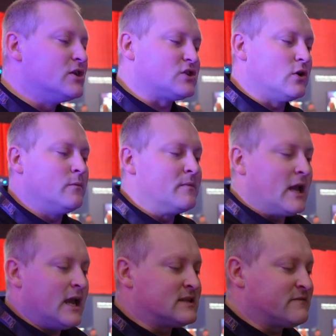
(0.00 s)
So
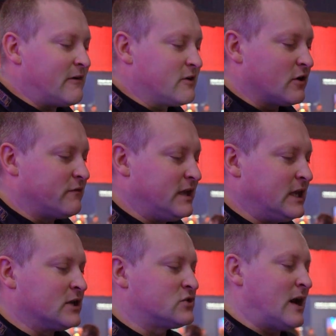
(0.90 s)
it's very
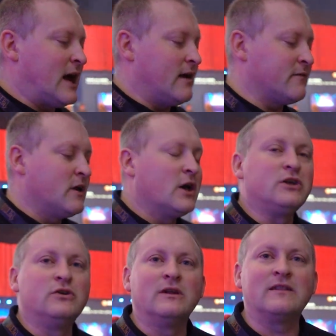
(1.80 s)
convenient to have a
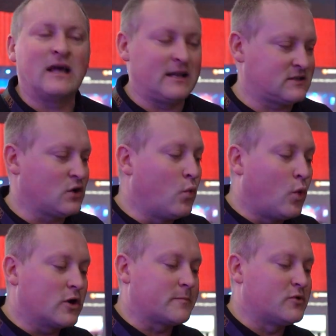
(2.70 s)
unit that is
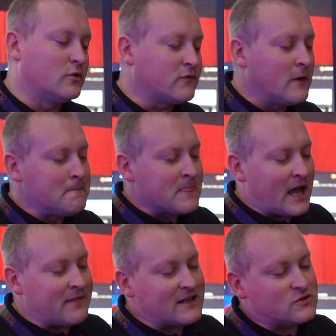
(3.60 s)
waterproof,
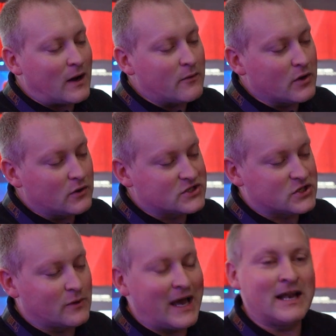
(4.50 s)
and that's why we
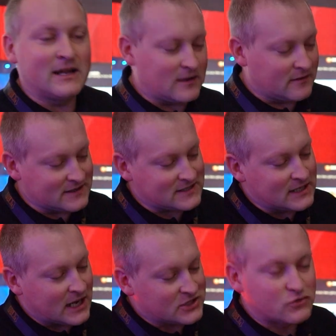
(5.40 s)
also added this
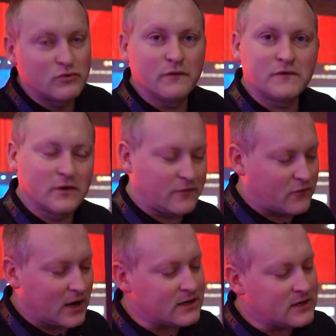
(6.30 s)
nice roof to the
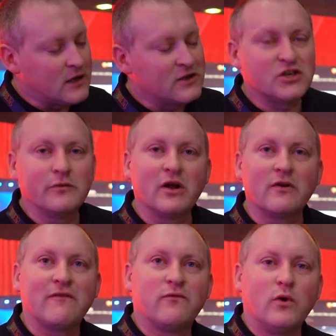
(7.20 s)
front so we don't
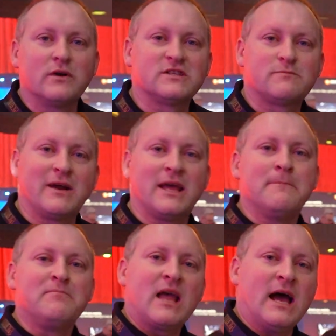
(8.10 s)
have water spray
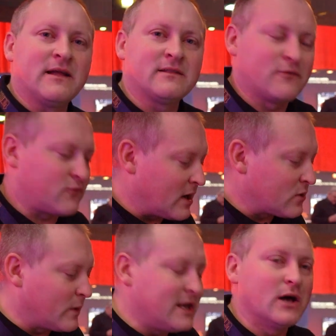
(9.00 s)
at the front
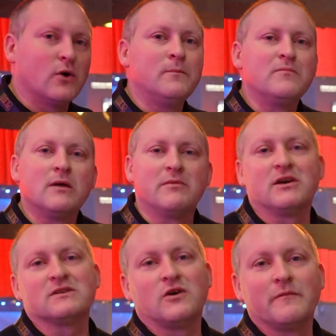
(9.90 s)
window,
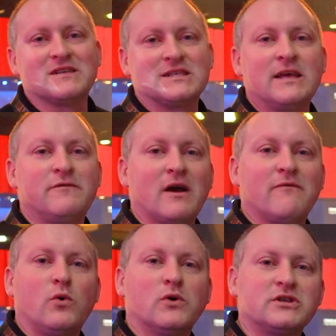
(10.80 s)
because obviously if you have
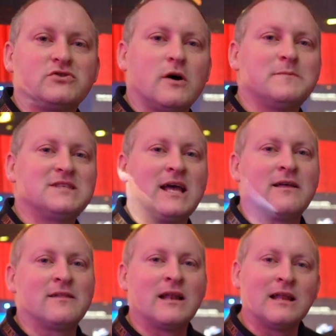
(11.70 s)
water drops there,
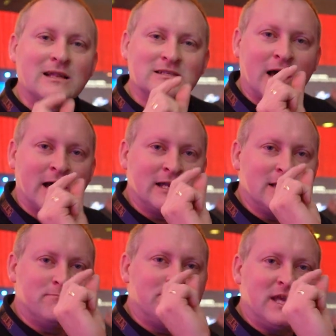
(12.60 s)
the little tiny
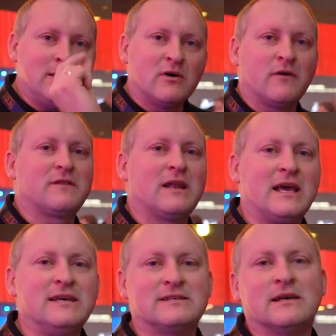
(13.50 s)
beam of the
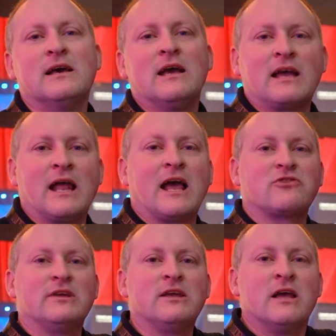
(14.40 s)
laser can
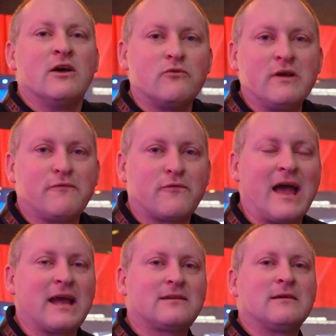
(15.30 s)
actually
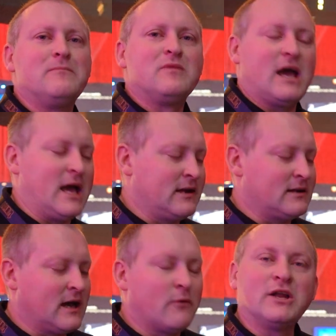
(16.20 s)
refract, and
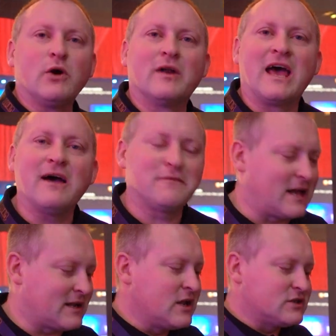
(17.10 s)
uh, we don't want to have
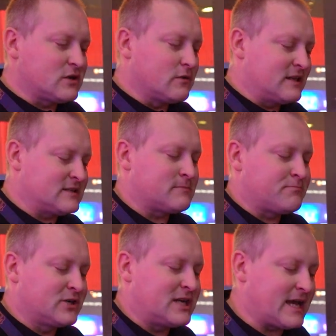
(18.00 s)
that. So this
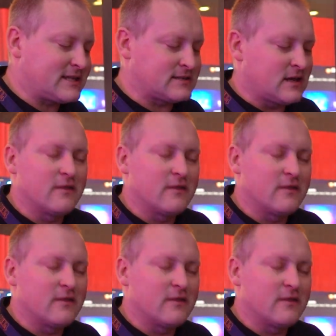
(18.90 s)
protects